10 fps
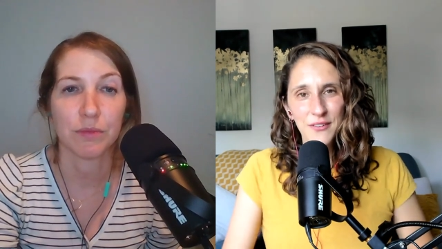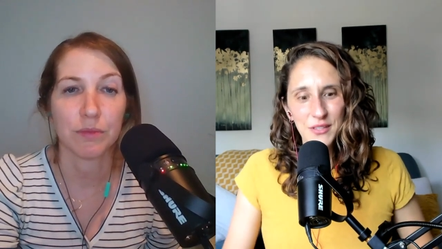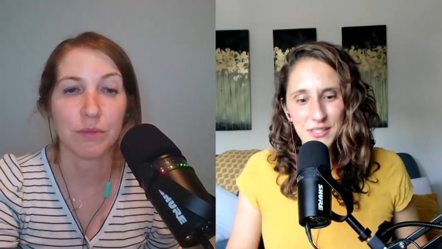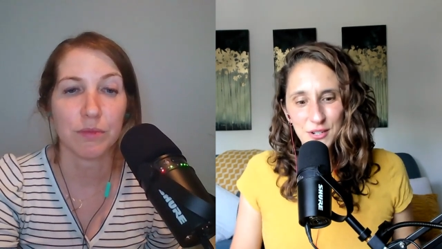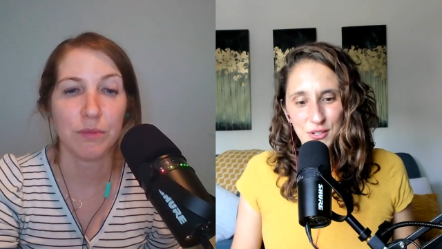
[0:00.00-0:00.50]
Speaker 1: of our
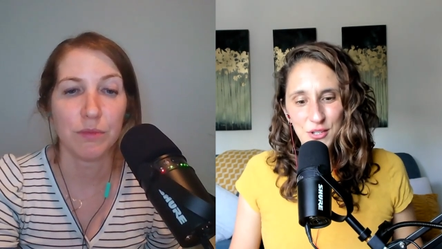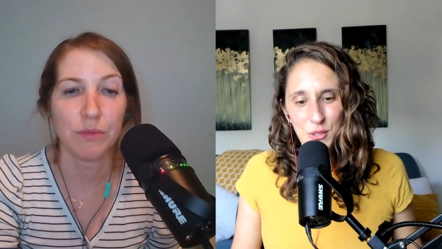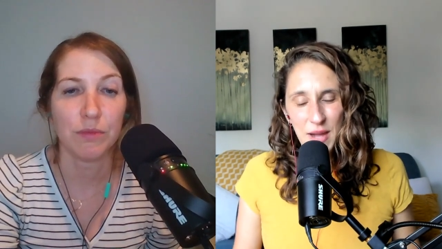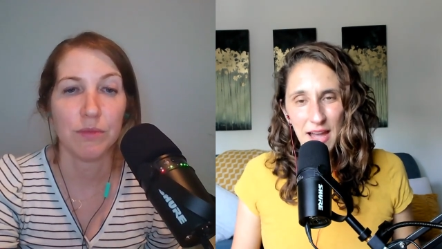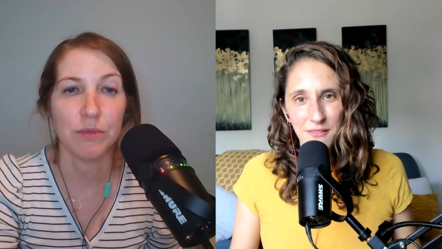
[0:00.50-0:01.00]
listeners
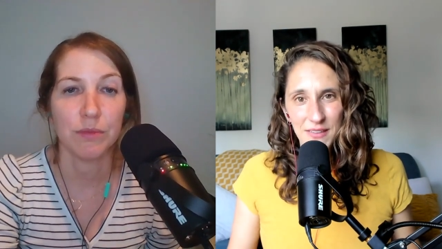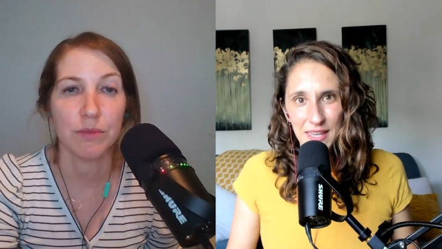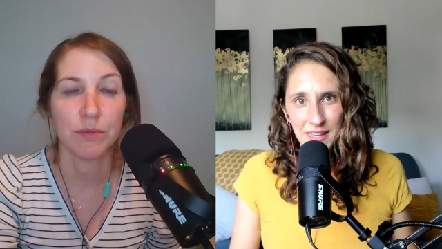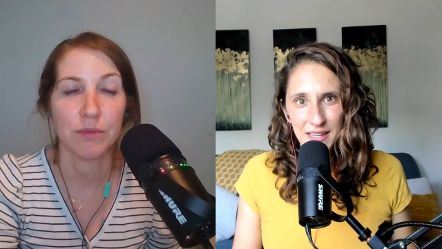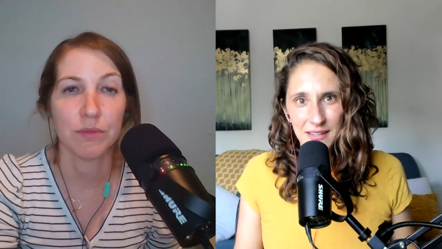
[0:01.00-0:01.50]
do have
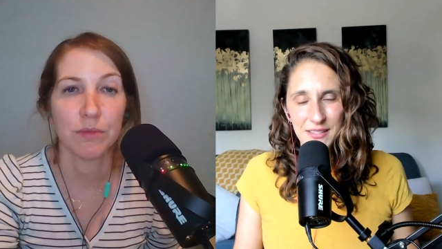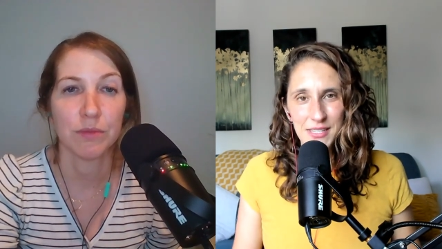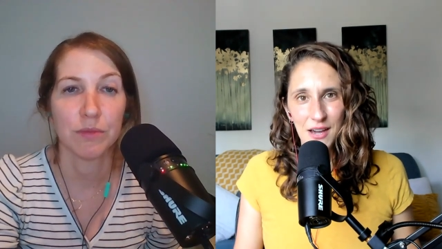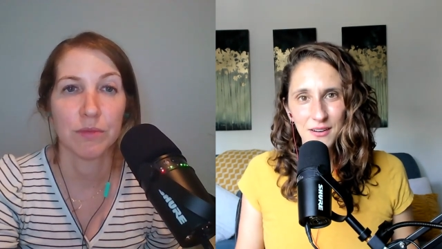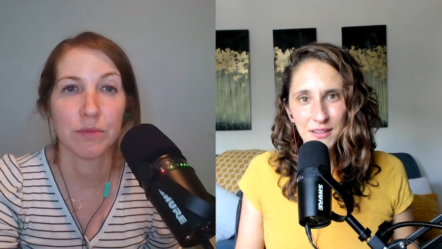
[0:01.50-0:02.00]
kids,
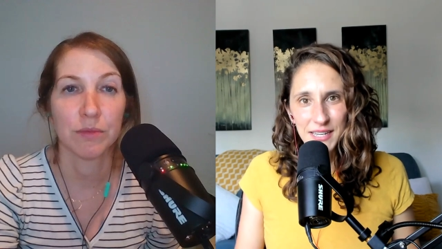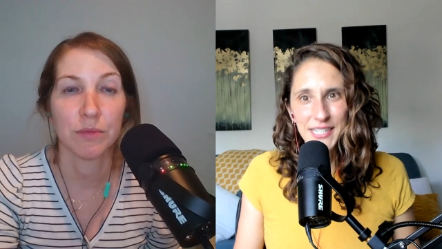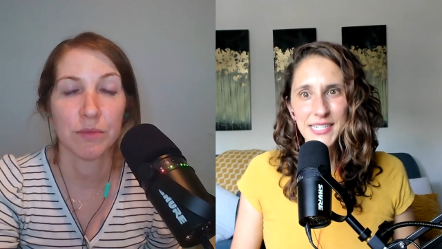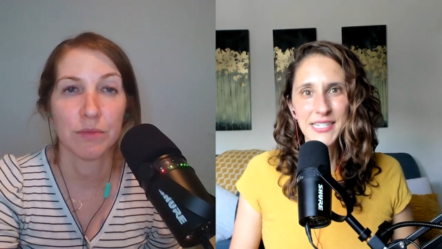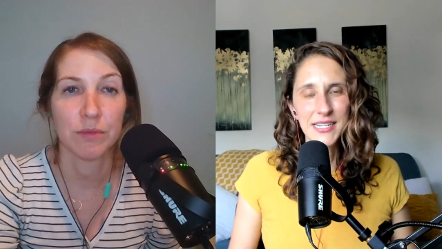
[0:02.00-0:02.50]
young
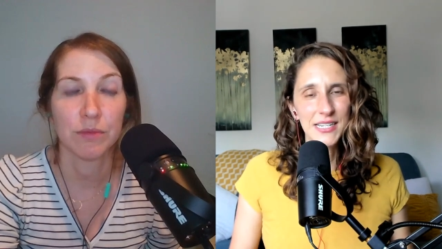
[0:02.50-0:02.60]
kids.